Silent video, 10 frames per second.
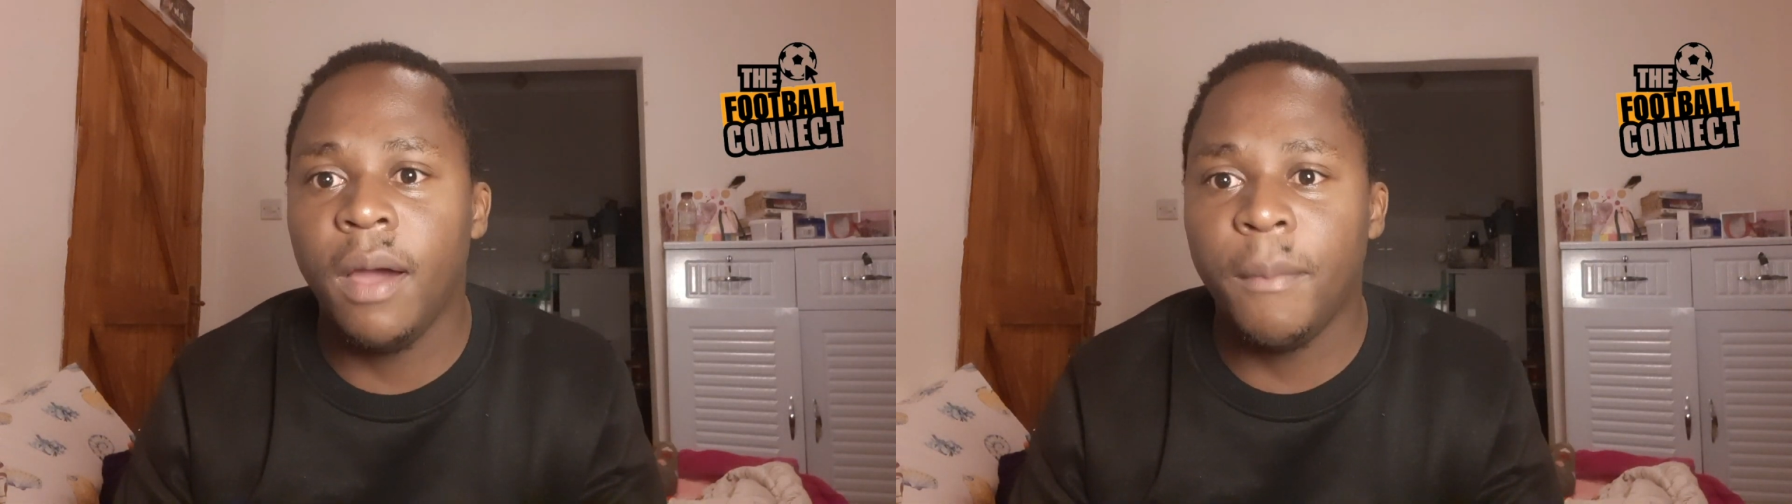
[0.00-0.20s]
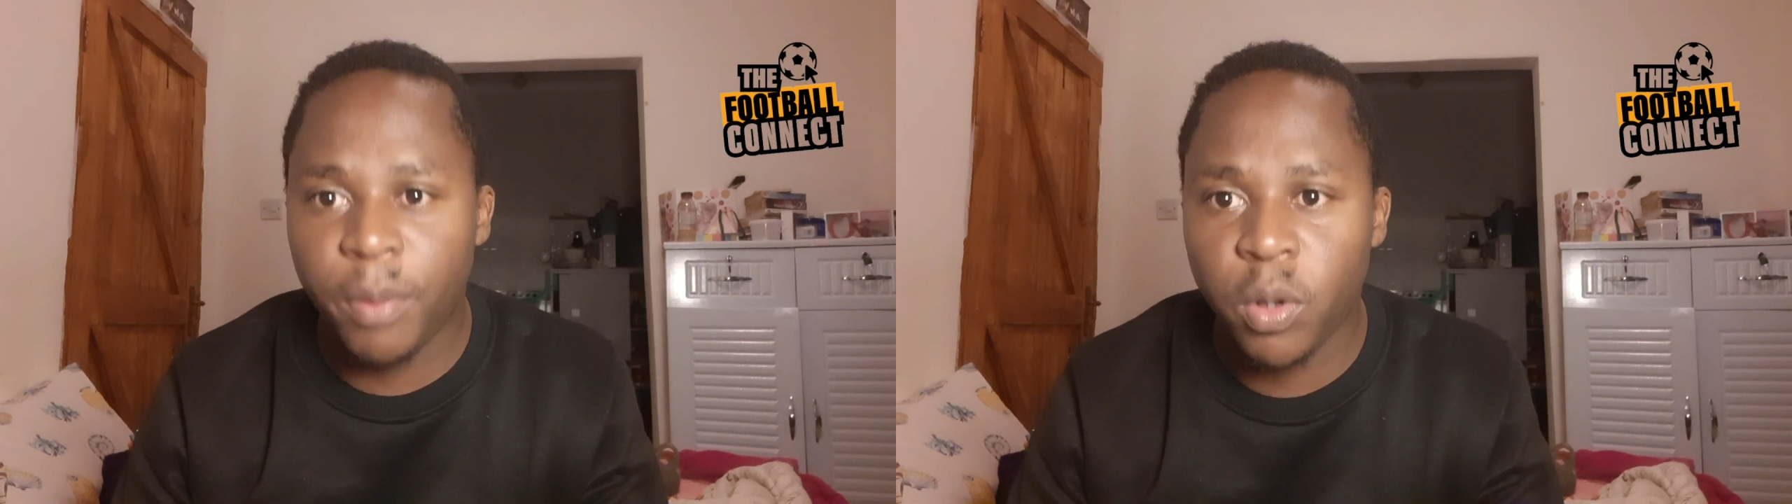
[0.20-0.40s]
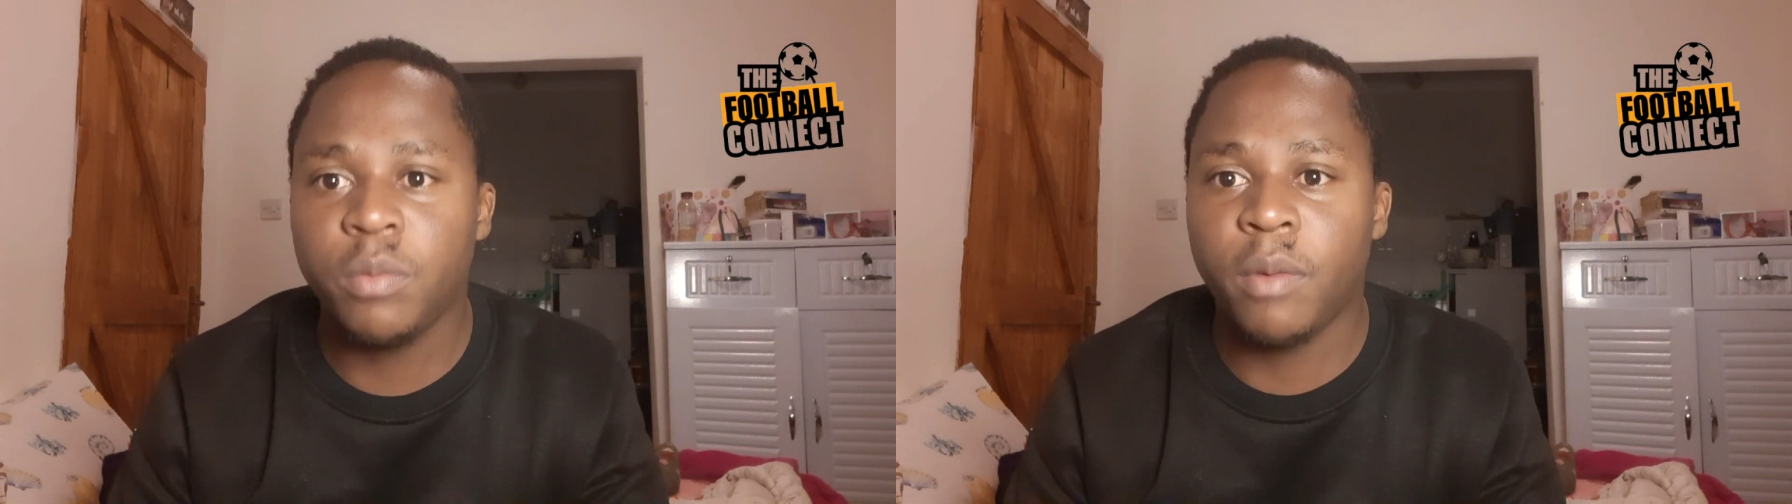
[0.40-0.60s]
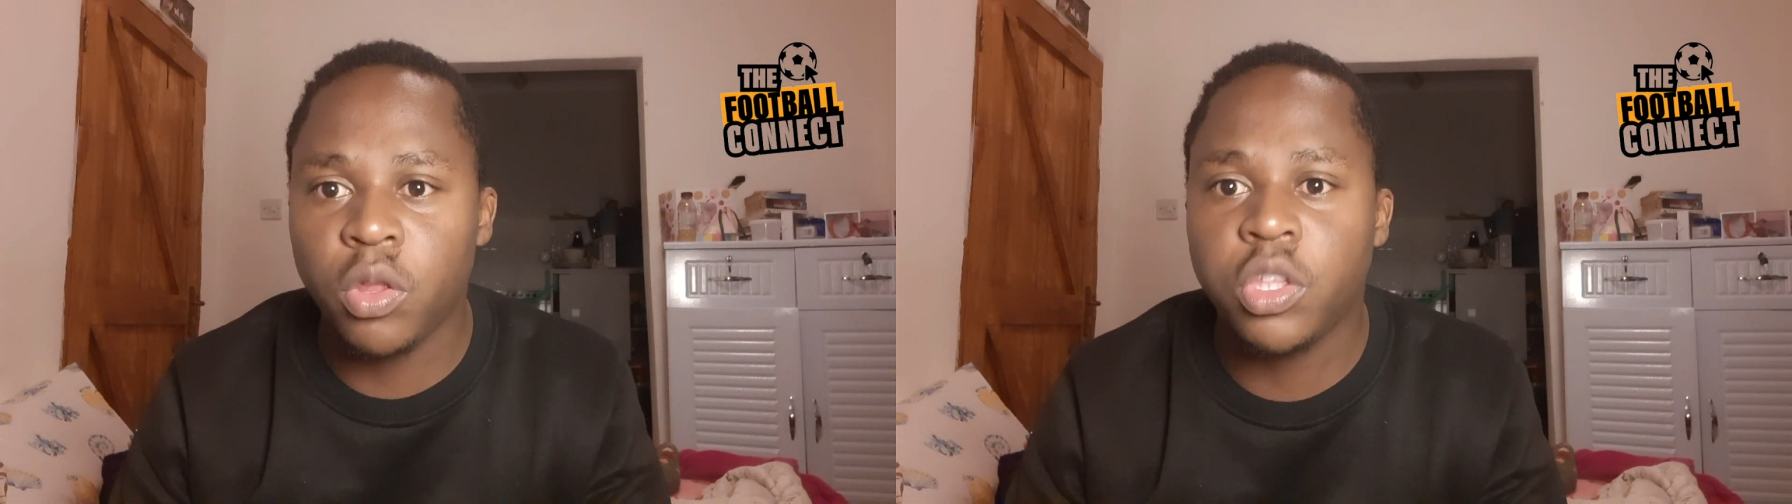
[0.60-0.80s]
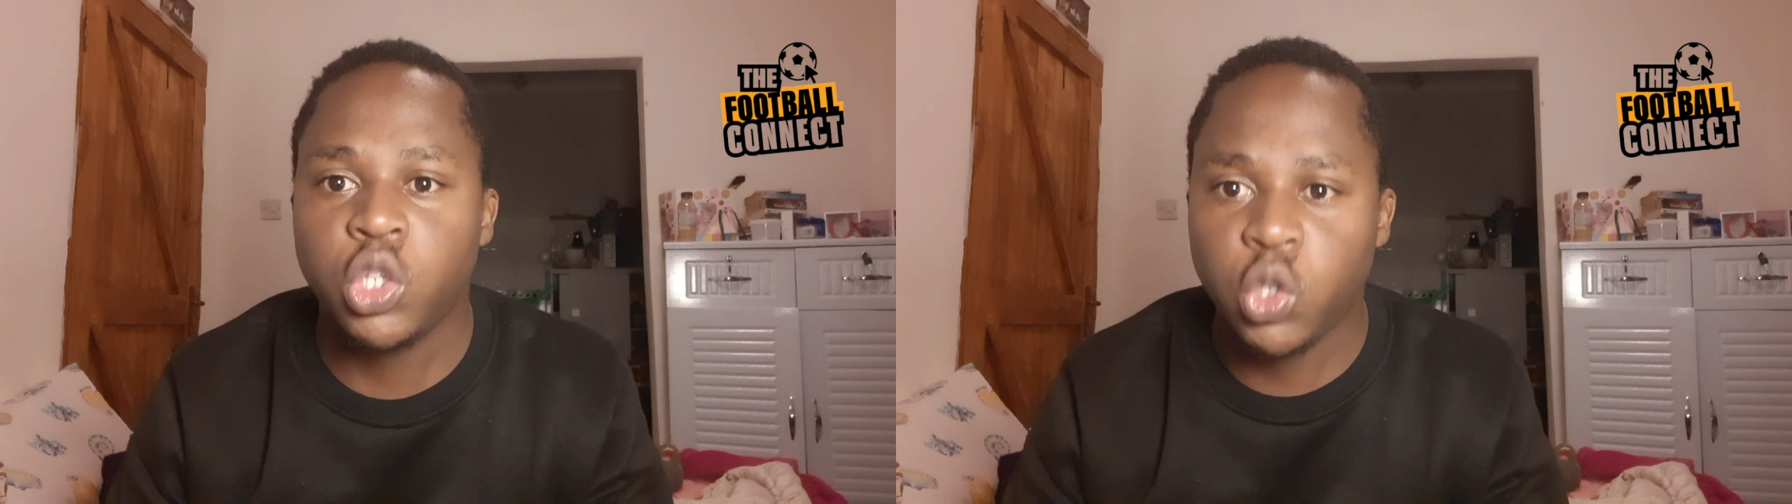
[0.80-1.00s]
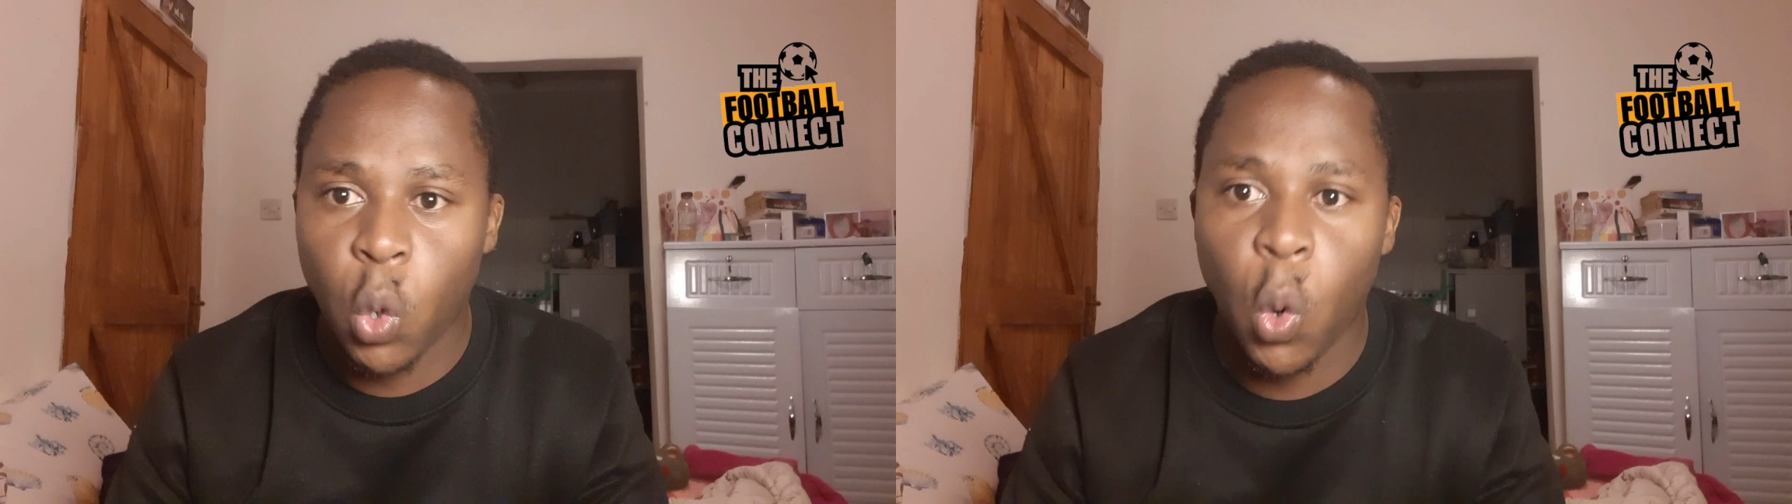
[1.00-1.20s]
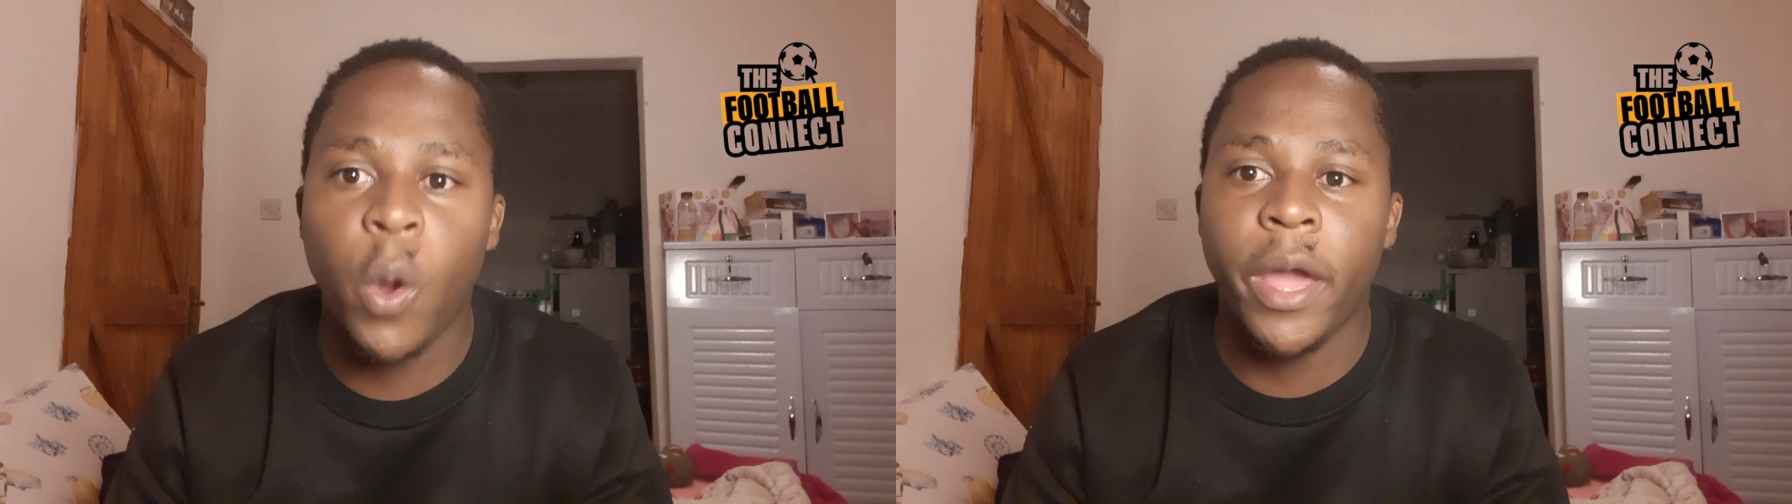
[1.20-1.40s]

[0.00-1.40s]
Bournemouth score